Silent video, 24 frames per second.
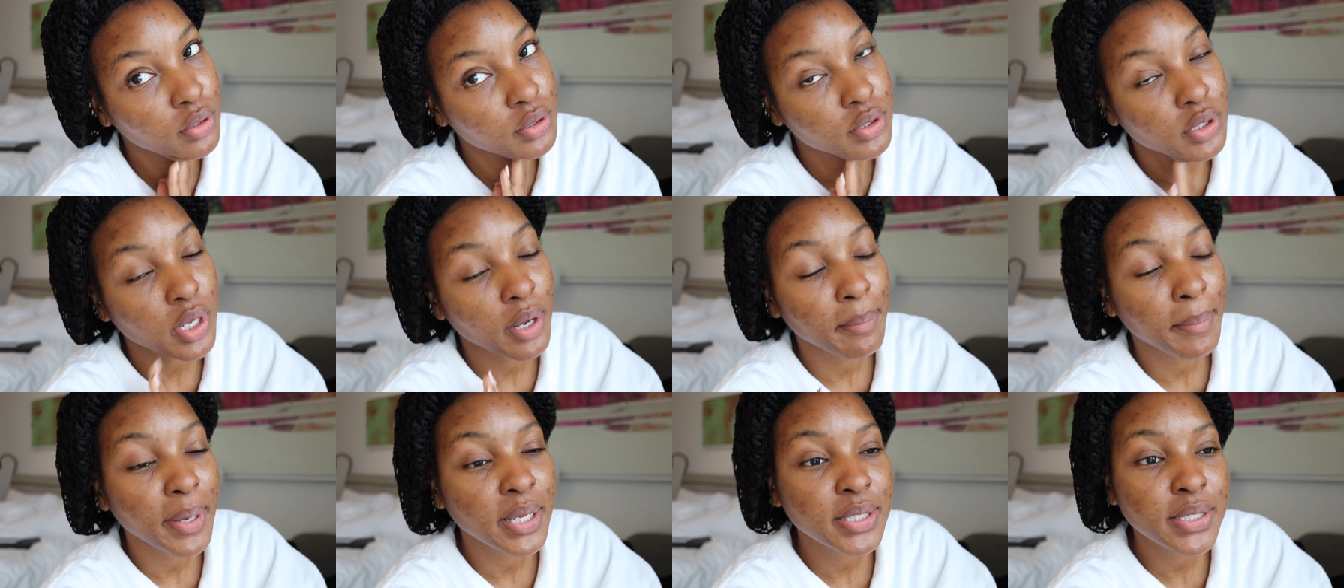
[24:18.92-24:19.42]

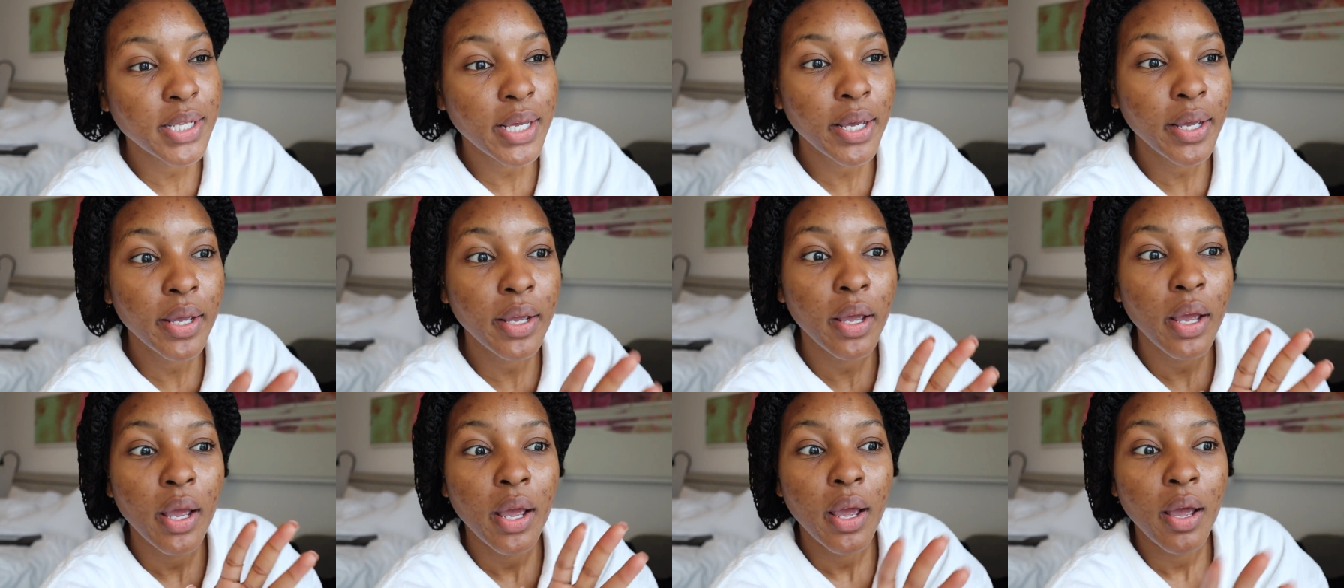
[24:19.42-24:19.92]
start my
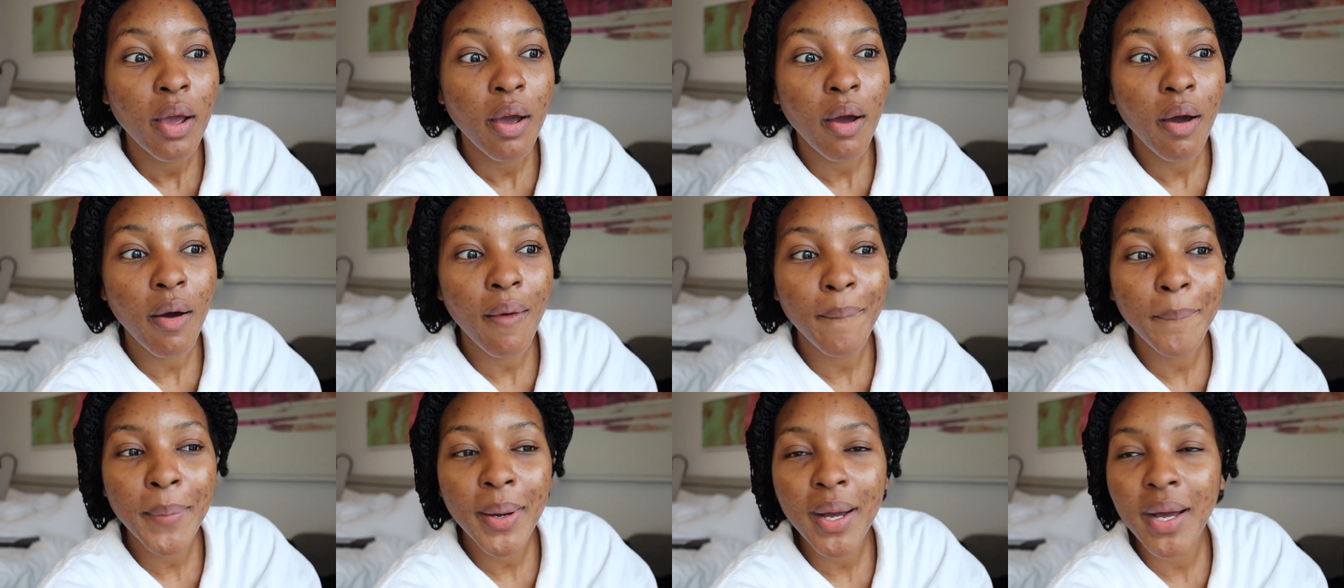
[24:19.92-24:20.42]
day.
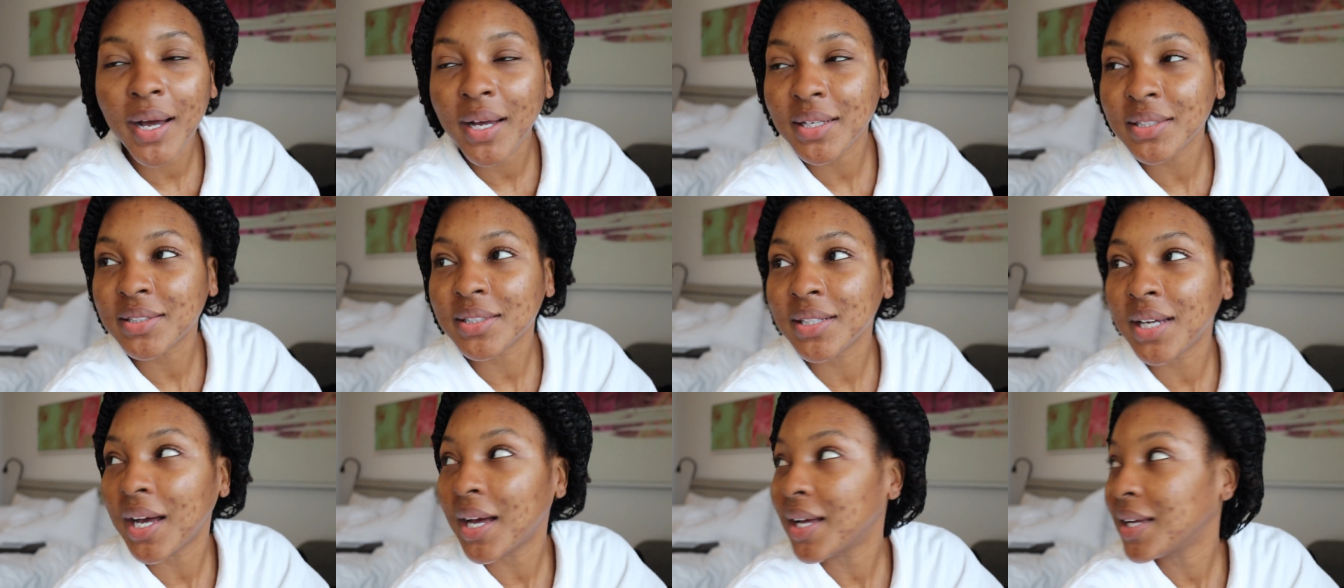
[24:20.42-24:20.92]
Oh my
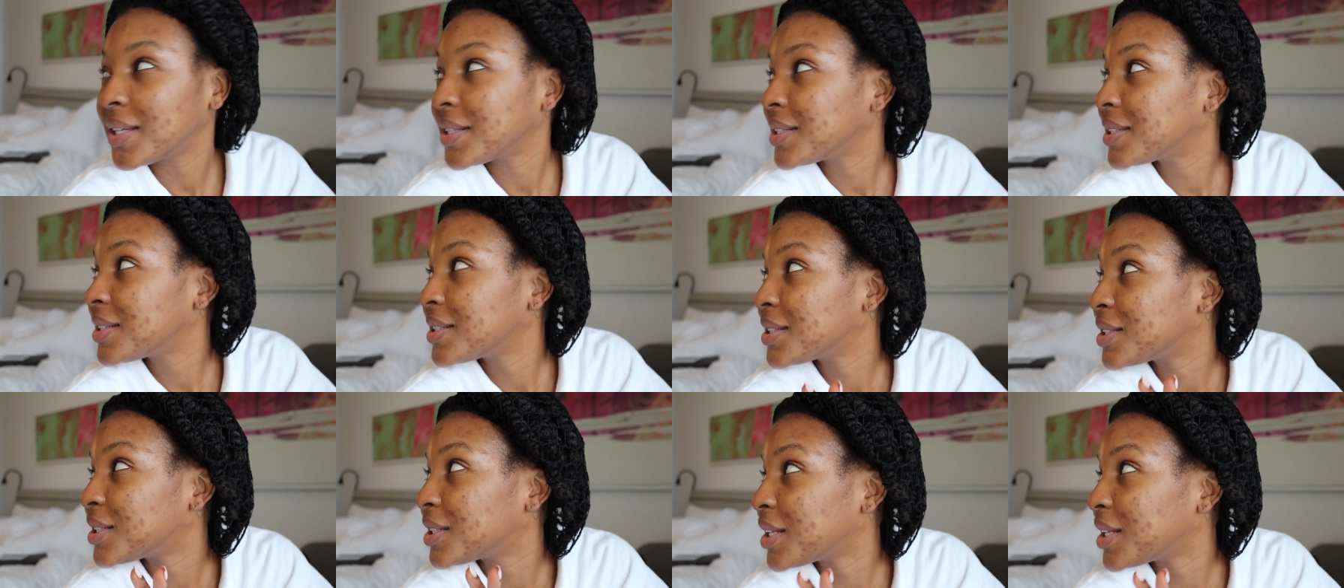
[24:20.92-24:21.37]
gosh, guys.